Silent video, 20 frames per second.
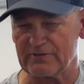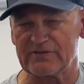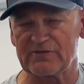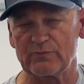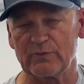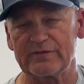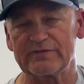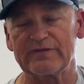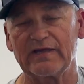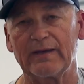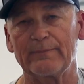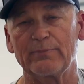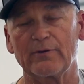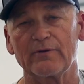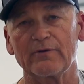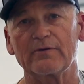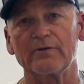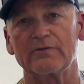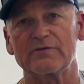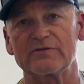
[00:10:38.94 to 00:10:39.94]
is switch that
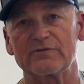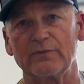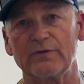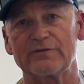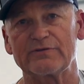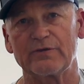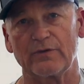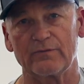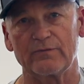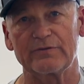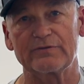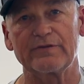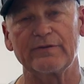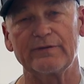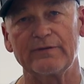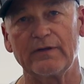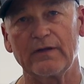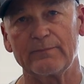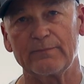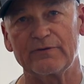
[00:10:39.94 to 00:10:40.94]
Perco switch over to
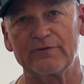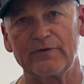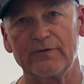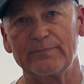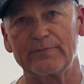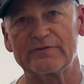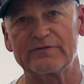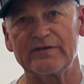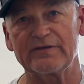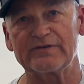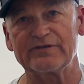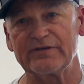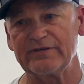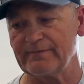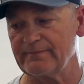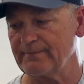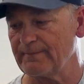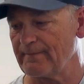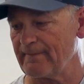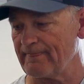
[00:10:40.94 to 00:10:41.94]
the number 2
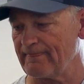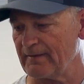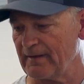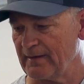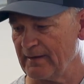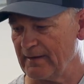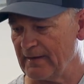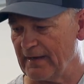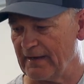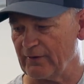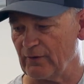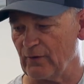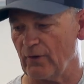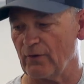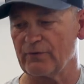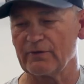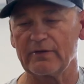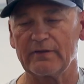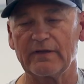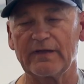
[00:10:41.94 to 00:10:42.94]
position, and
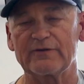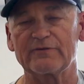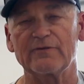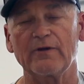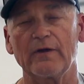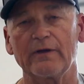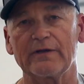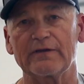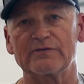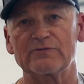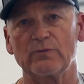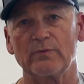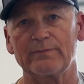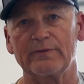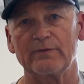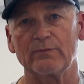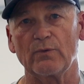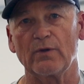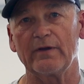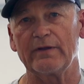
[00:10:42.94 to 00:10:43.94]
all the electronics will
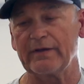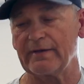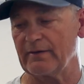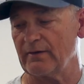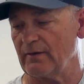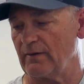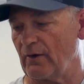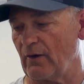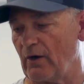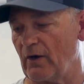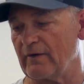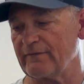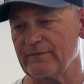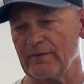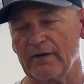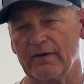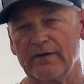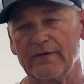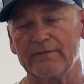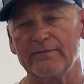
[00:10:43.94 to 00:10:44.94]
be running off
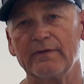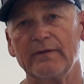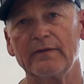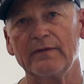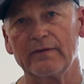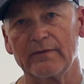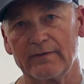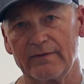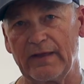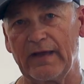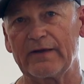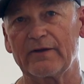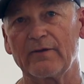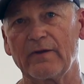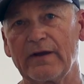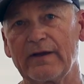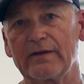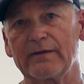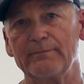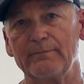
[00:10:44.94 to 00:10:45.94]
of that
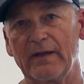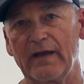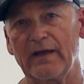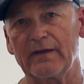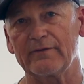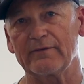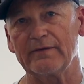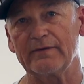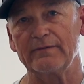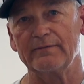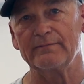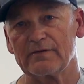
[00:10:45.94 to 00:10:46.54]
cranking battery.